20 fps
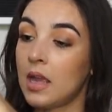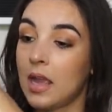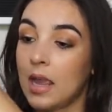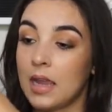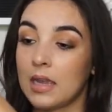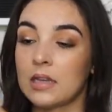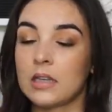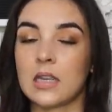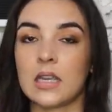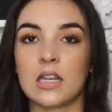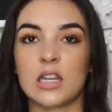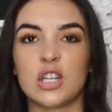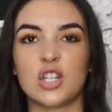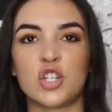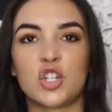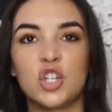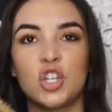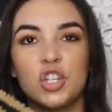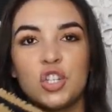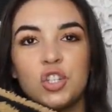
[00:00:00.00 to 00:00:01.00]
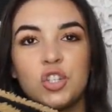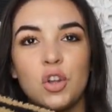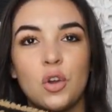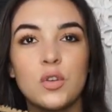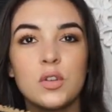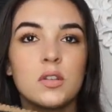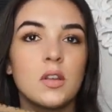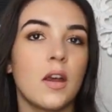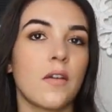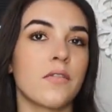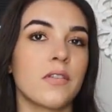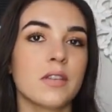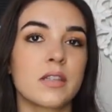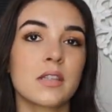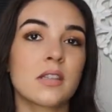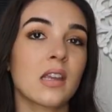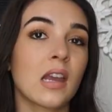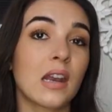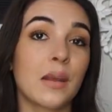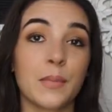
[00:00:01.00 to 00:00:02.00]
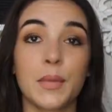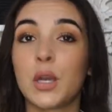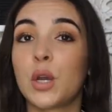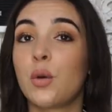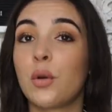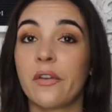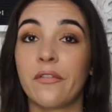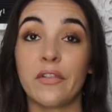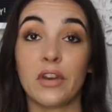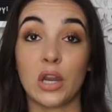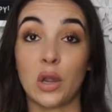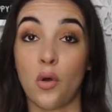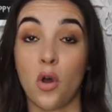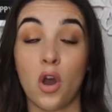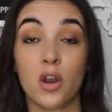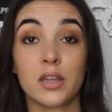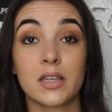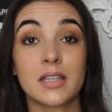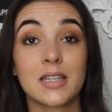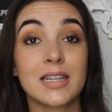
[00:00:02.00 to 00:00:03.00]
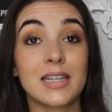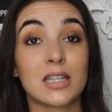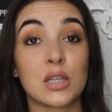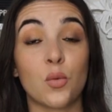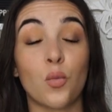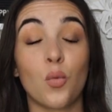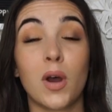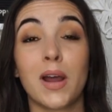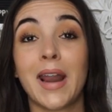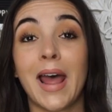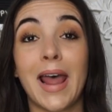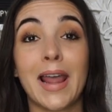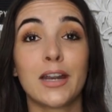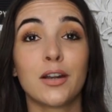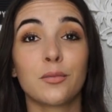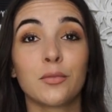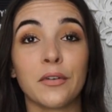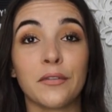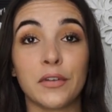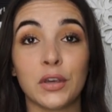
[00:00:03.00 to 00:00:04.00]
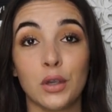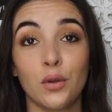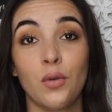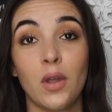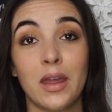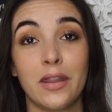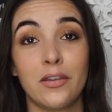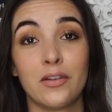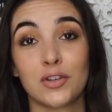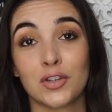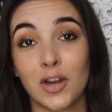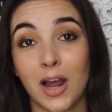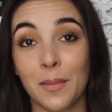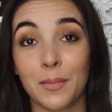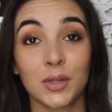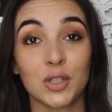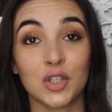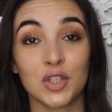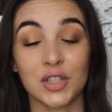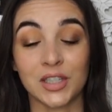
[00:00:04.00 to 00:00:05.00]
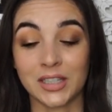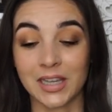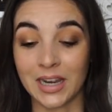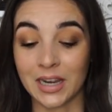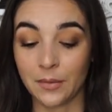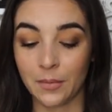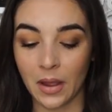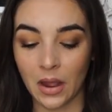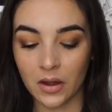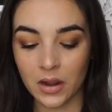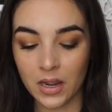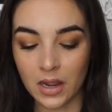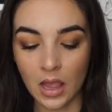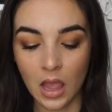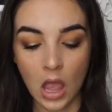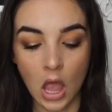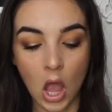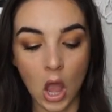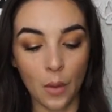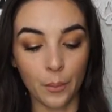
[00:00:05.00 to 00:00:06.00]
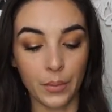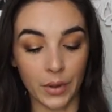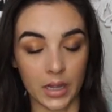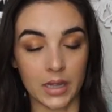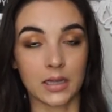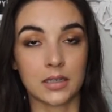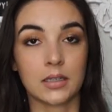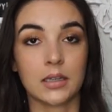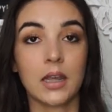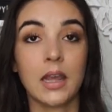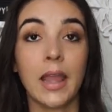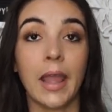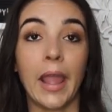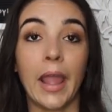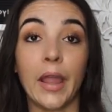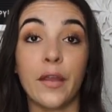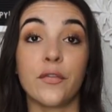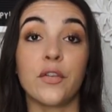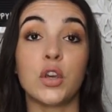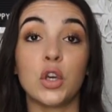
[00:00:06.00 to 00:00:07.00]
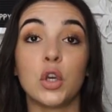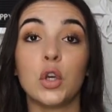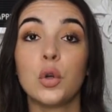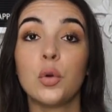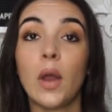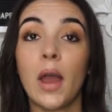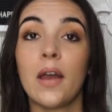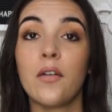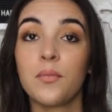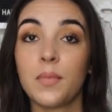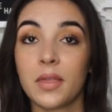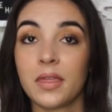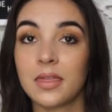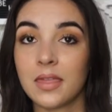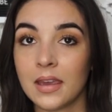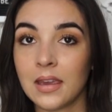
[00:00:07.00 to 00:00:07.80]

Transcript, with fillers: It is just so soft. This is going to be a quick video. Honestly, it's a one item review and there's not much to say about it. But if you have been